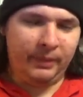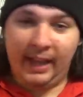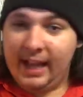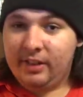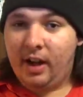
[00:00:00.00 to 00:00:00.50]

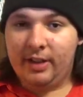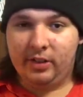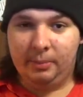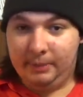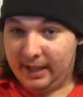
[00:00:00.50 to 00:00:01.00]
That's
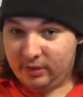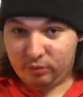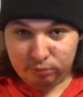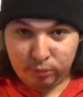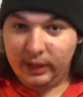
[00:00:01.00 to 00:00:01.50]
awesome.
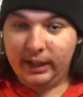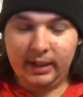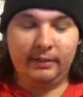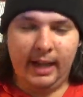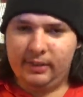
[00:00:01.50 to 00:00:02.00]
That's
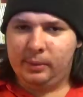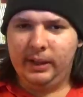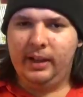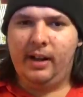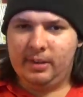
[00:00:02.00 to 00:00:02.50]
really
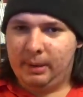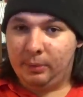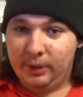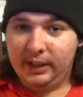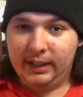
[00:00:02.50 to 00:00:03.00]
awesome. I
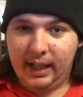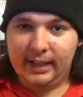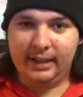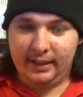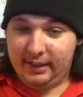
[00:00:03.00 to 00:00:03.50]
really
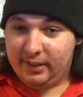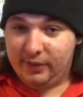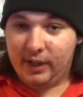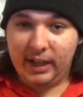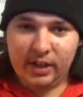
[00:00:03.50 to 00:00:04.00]
like that. I think that's
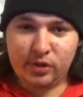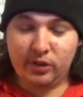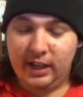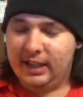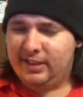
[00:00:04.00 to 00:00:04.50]
very
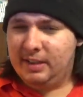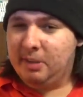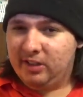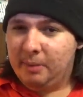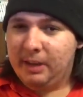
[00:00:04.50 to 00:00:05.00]
interesting. And it seems
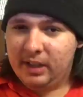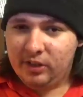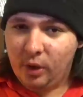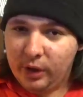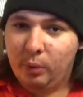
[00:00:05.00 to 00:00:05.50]
like something
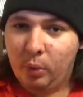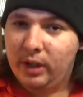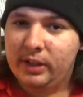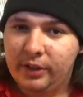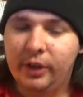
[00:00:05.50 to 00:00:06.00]
Hisoka
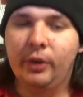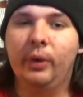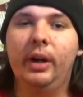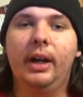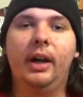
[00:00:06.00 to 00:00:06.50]
would do.